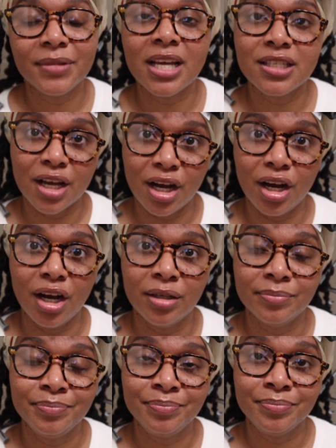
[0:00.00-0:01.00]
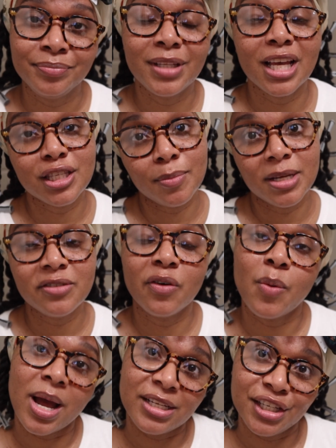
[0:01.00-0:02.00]
That's all. Thanks so much
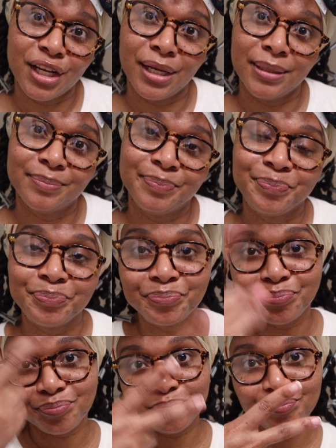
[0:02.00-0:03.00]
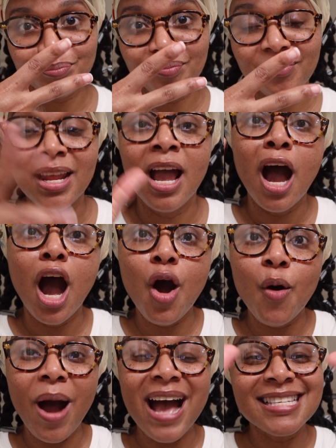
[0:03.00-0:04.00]
for watching.
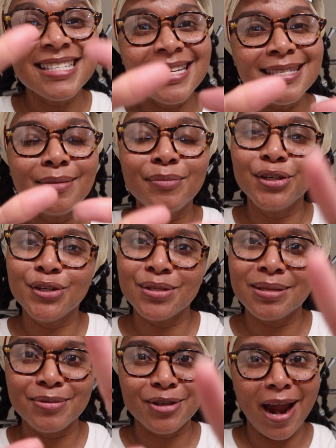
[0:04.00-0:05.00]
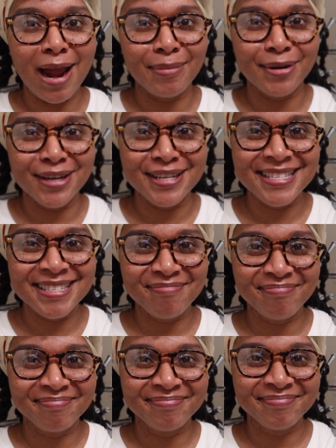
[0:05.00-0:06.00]
Oh, I see some new subscribers.
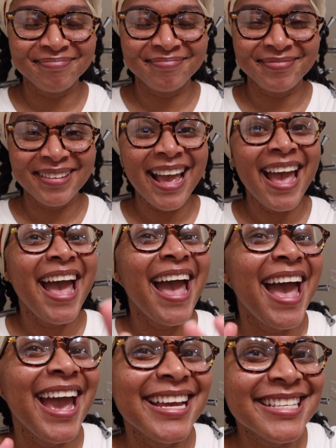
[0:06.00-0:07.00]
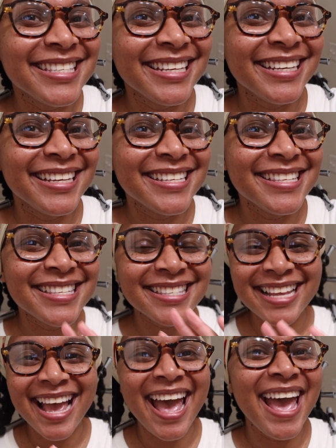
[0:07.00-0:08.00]
Hey, sis.
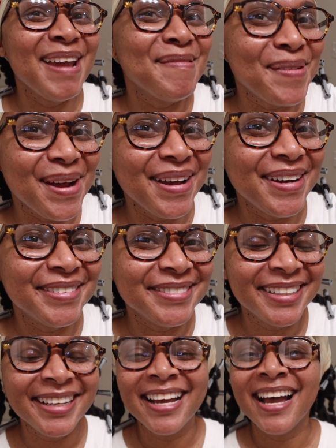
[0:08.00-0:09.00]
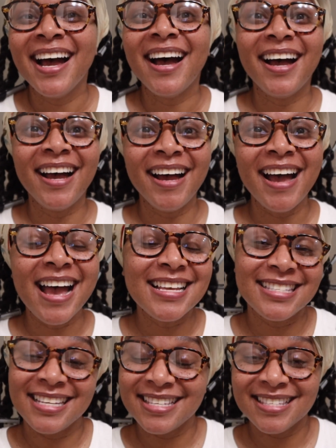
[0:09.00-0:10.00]
Hey, Ro. I
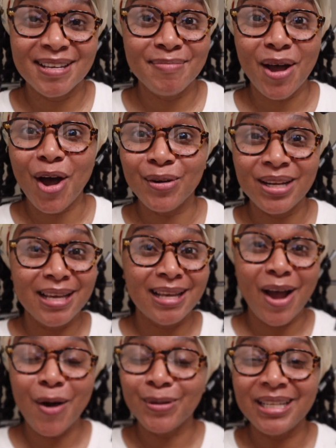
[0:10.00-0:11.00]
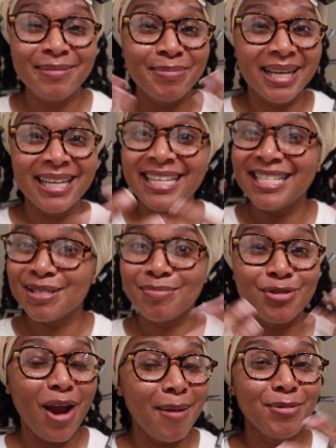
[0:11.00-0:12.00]
see some oldie but goodie
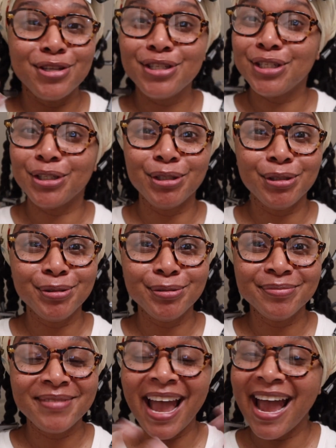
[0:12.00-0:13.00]
subscribers too.